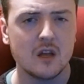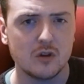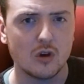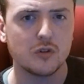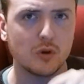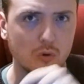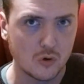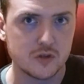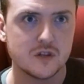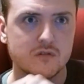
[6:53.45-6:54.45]
not the
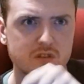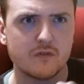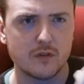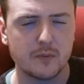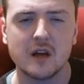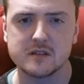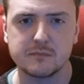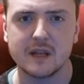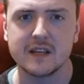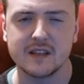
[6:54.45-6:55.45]
audience of the person
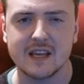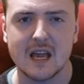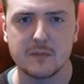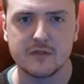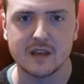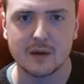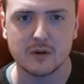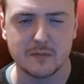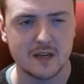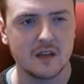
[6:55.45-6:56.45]
playing the game, if you get
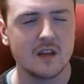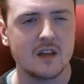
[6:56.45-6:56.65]
what I mean.